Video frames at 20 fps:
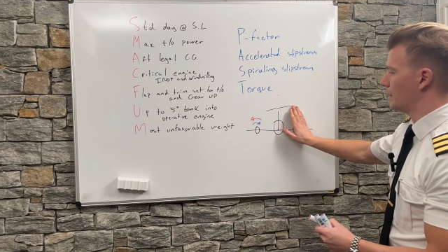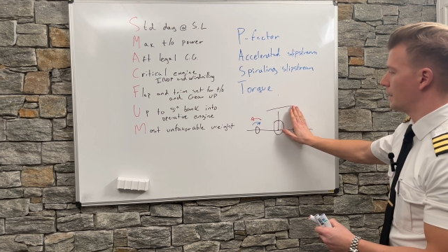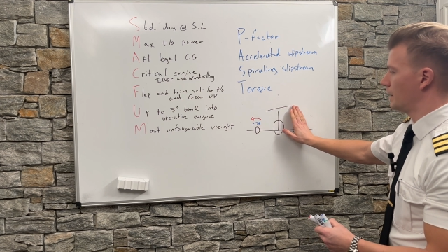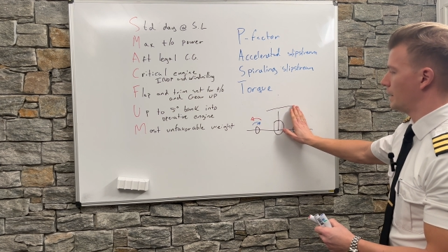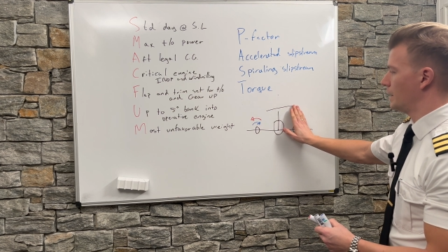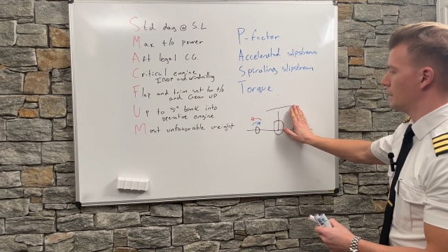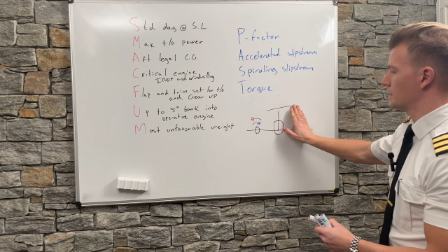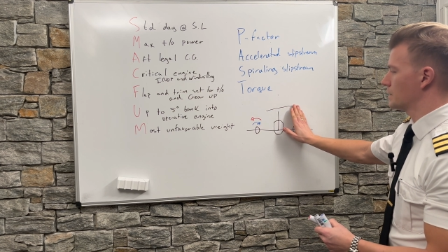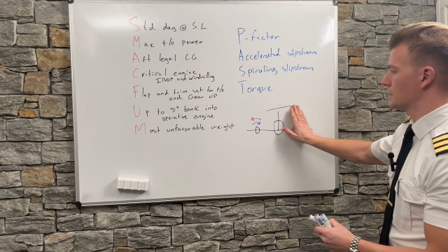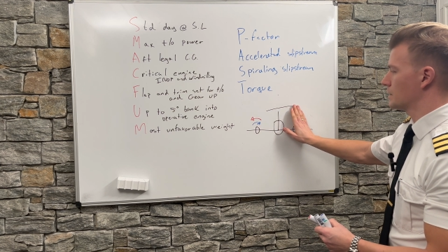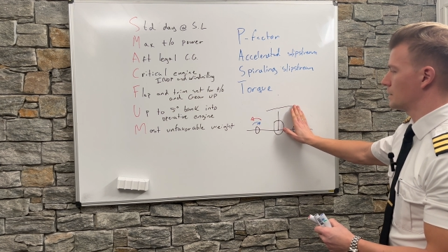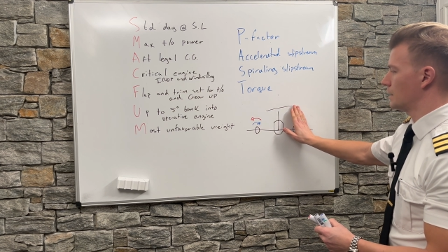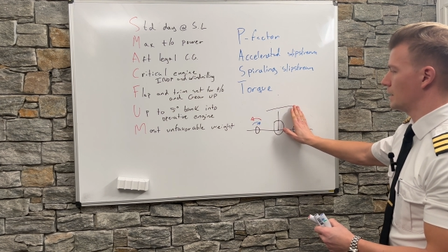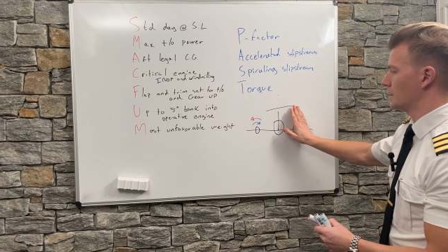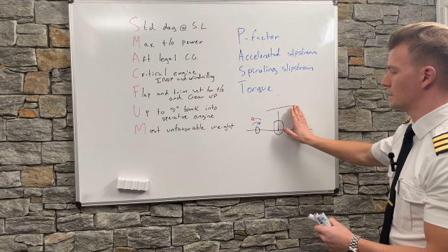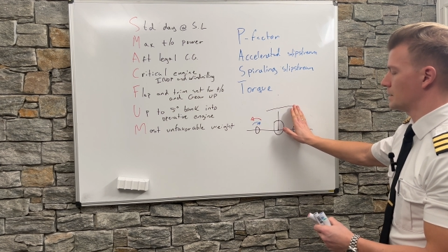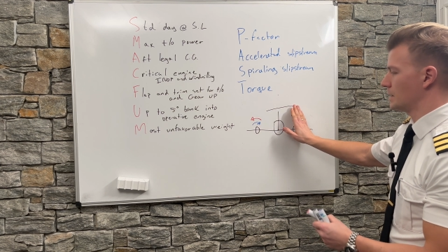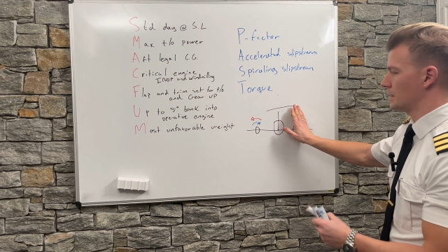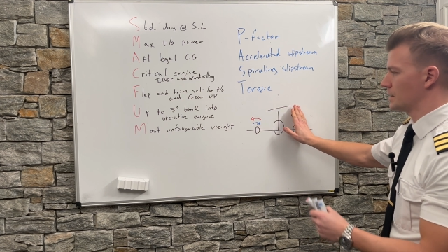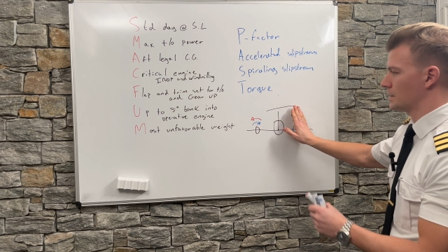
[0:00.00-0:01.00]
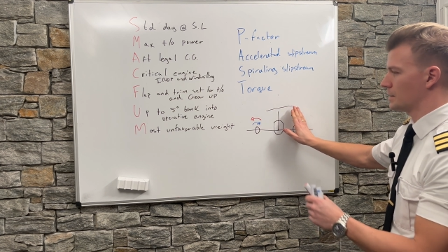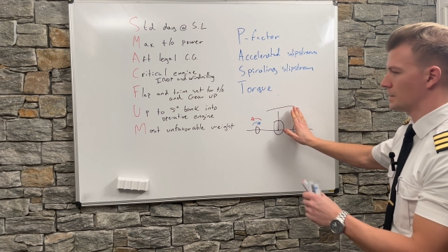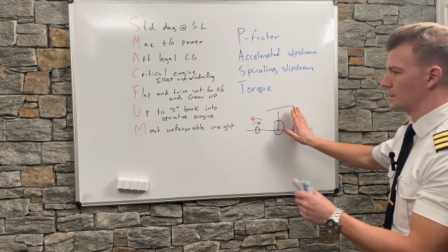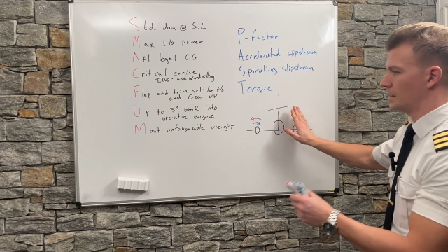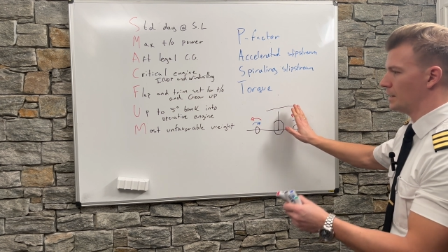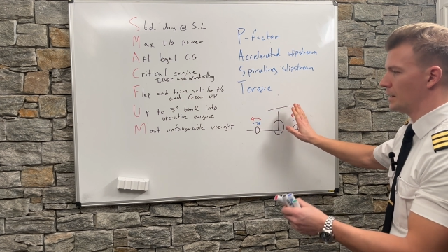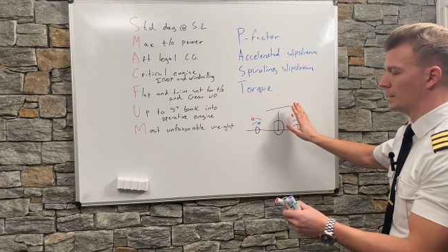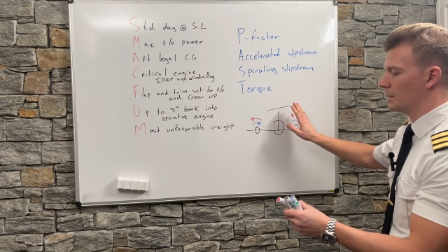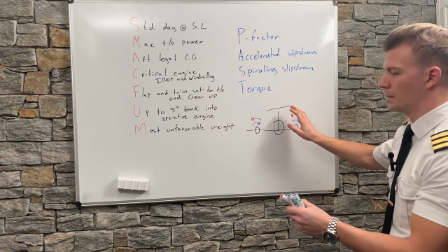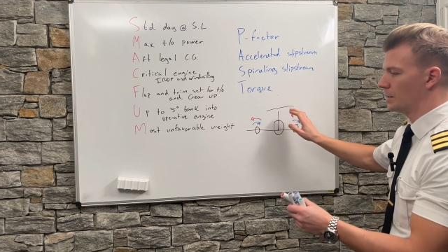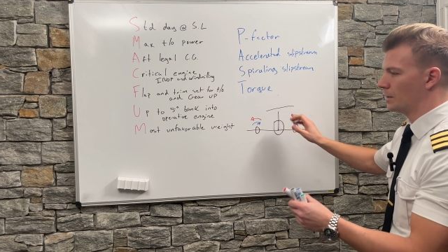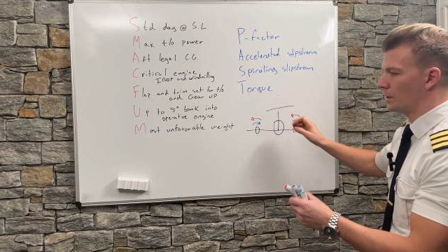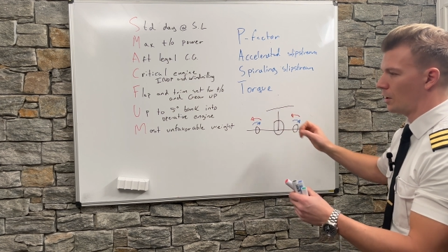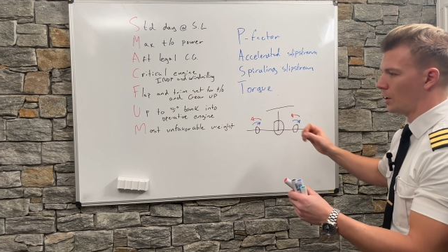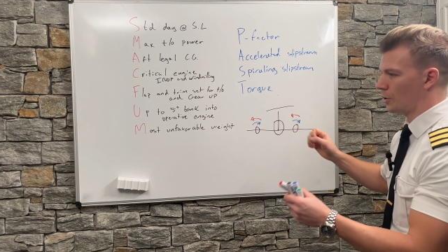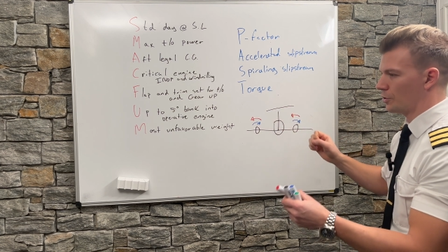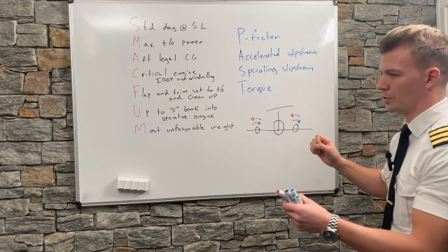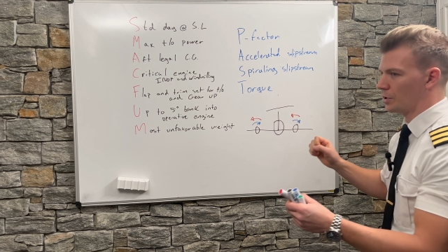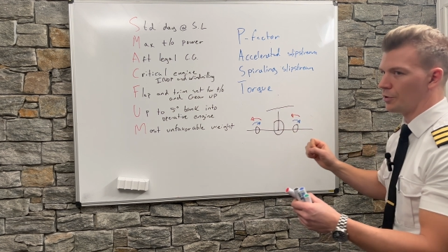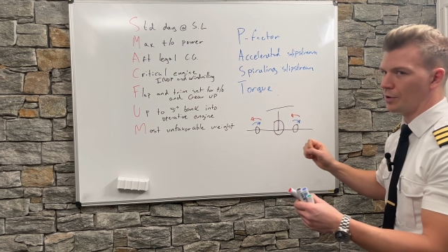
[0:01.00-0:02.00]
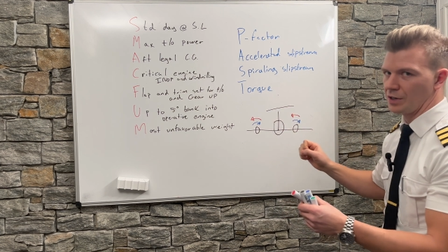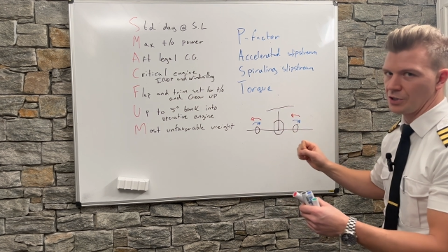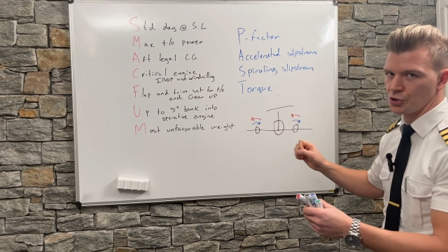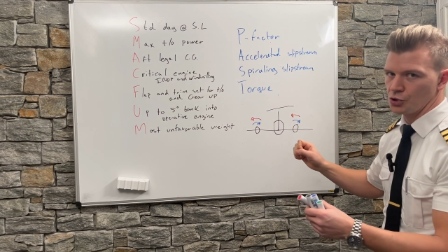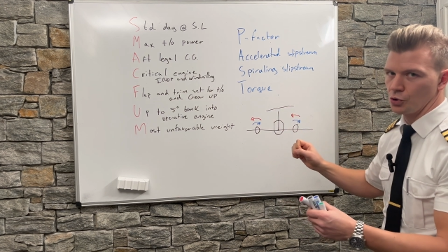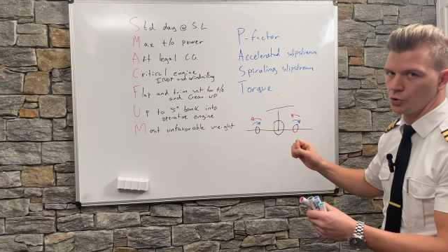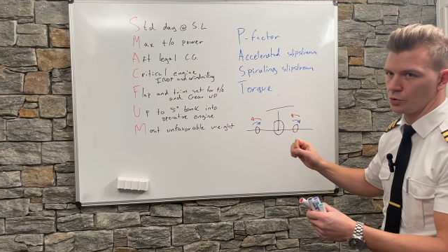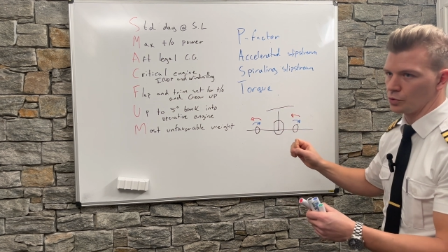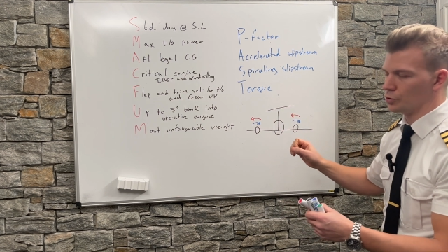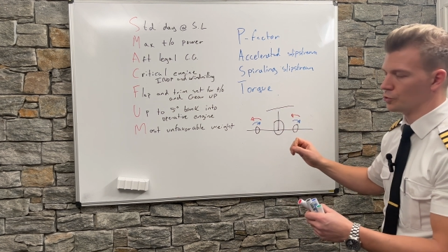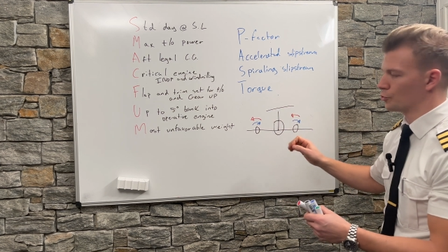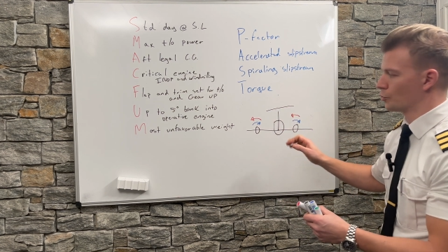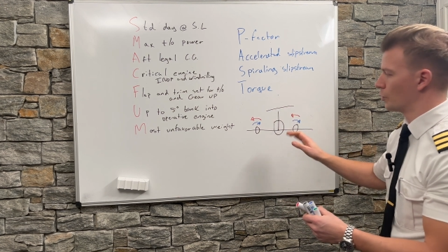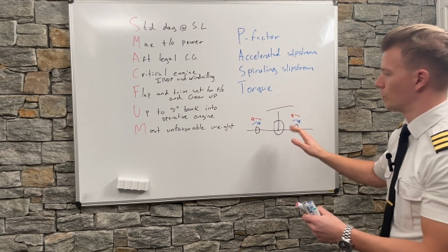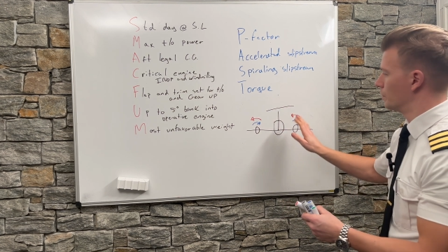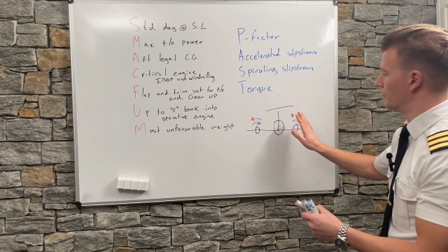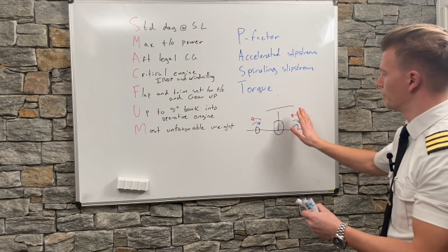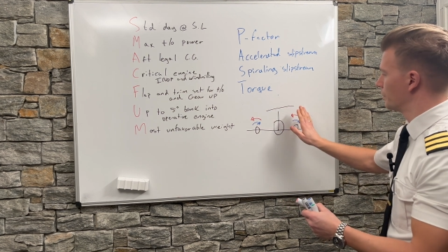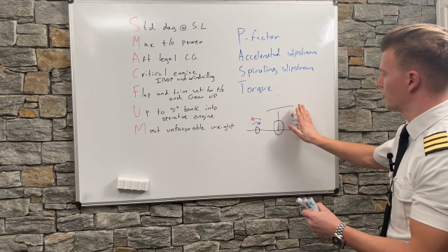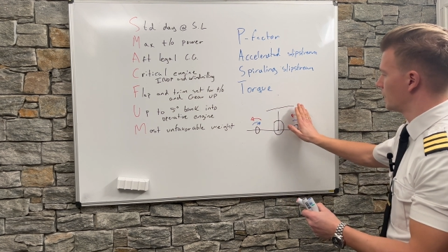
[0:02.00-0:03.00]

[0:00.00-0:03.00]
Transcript: is assisting our directional control.